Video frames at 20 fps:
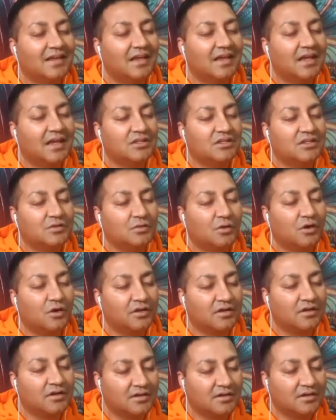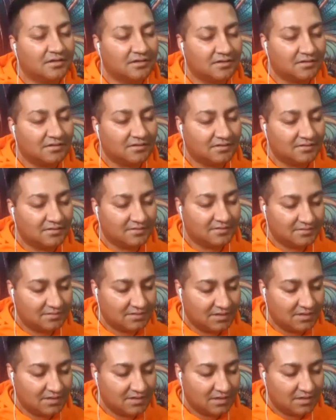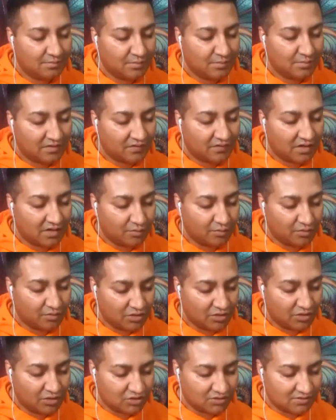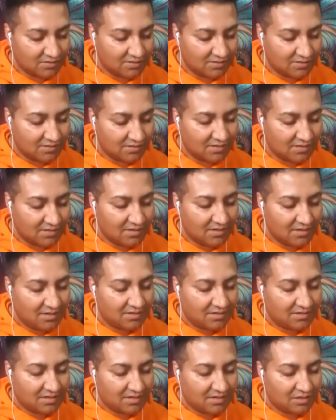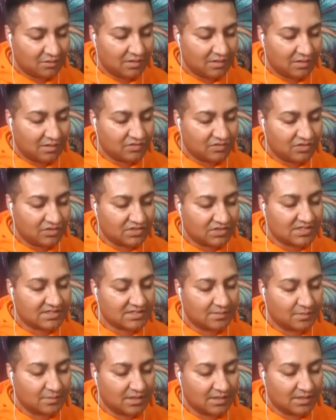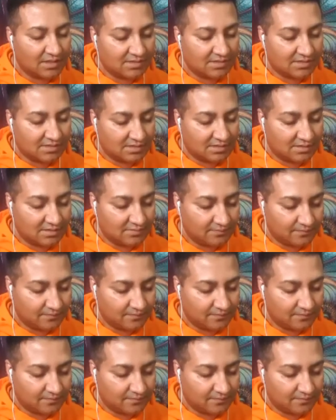and you honor her by the vibration that you have just assimilated.